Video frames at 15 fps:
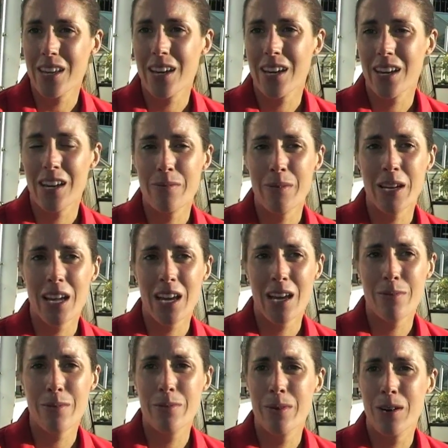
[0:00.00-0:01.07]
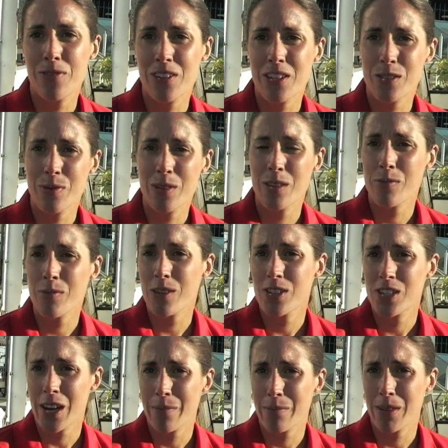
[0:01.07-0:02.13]
Yeah, I mean, Emma Moffat's won the World
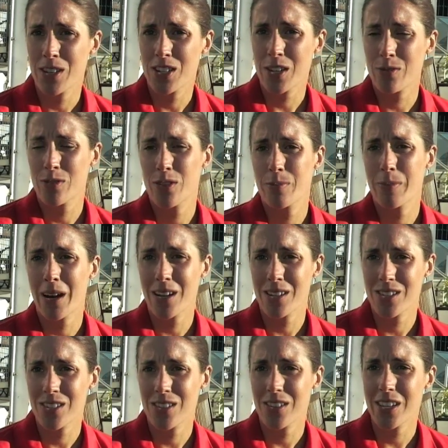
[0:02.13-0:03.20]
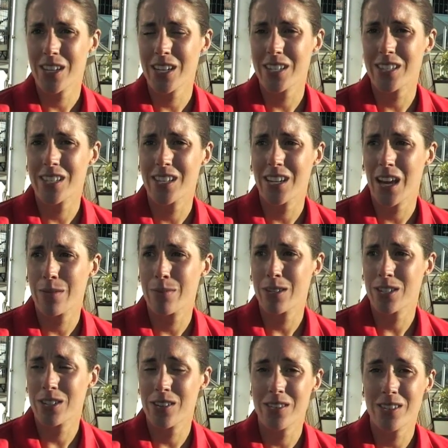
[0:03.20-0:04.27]
Championships the past 2 years, and Emma
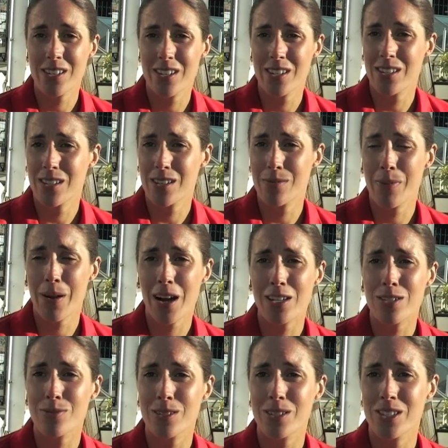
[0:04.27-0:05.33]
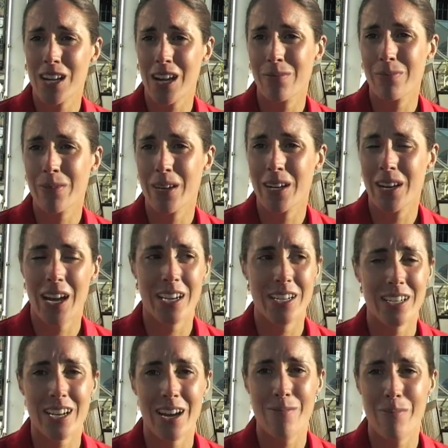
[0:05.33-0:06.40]
Snowsill's the past World Champion and had
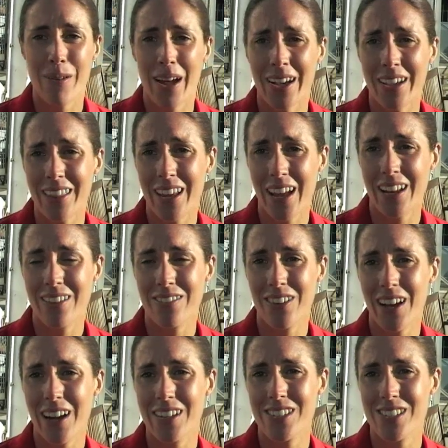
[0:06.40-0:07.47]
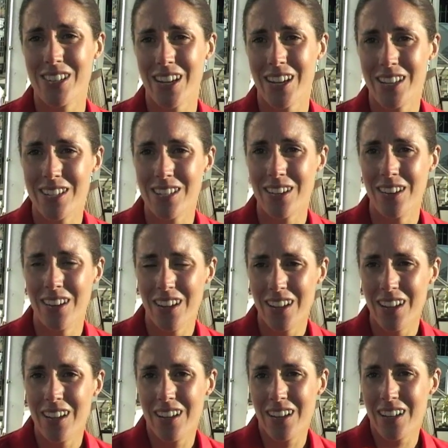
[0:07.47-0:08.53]
a comeback at the end of last year. So
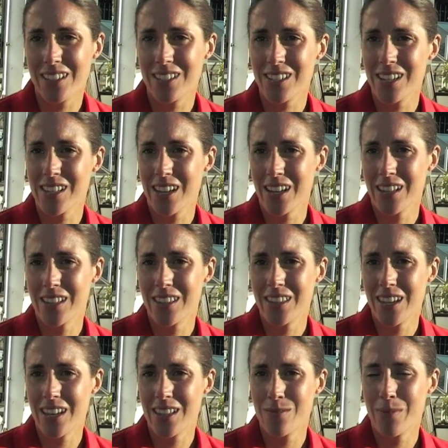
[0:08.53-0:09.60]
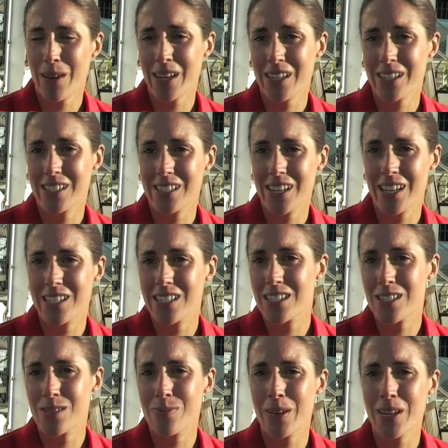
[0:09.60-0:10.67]
I'd say they're the main
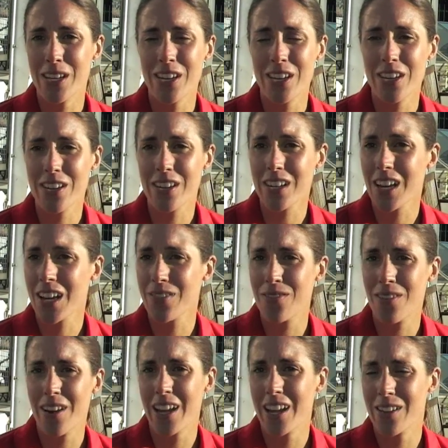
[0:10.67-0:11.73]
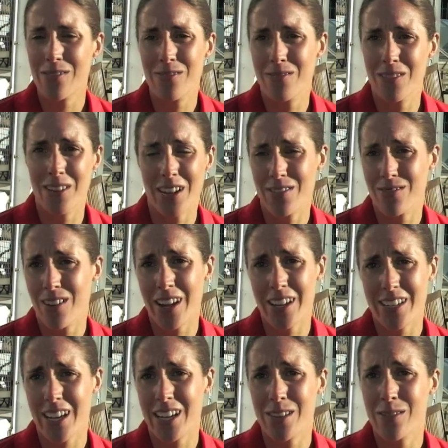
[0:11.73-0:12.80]
contenders. But you can never
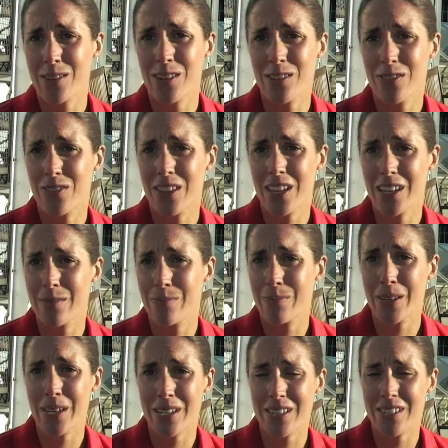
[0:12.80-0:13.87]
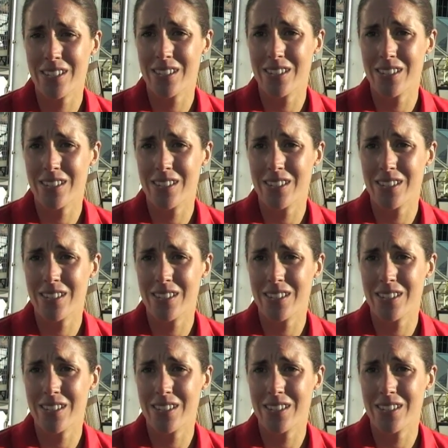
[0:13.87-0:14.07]
write anyone off for the Olympics. No.